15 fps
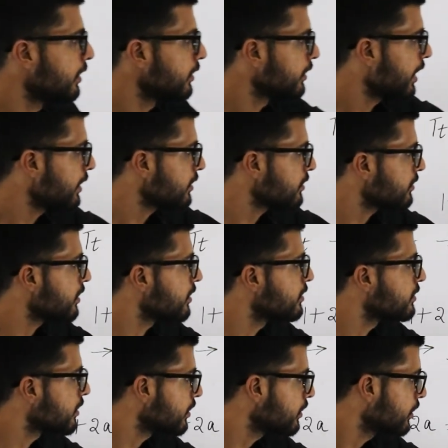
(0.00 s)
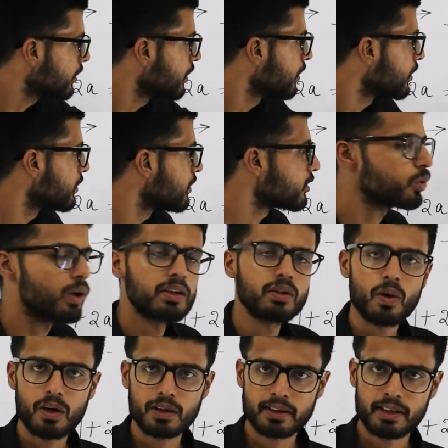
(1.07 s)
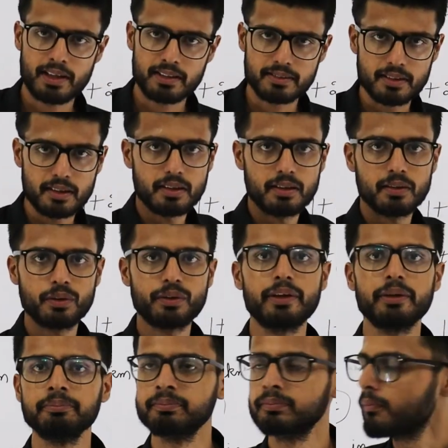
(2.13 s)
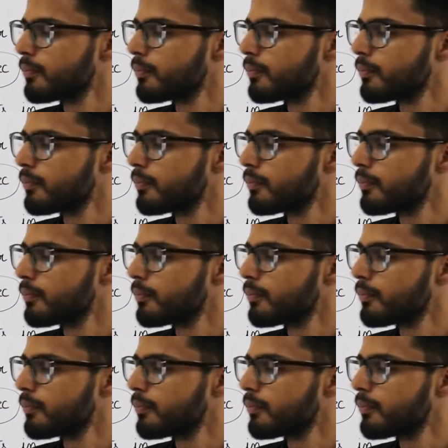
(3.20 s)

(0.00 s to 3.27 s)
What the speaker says: That is the reason this one got cancelled. Okay.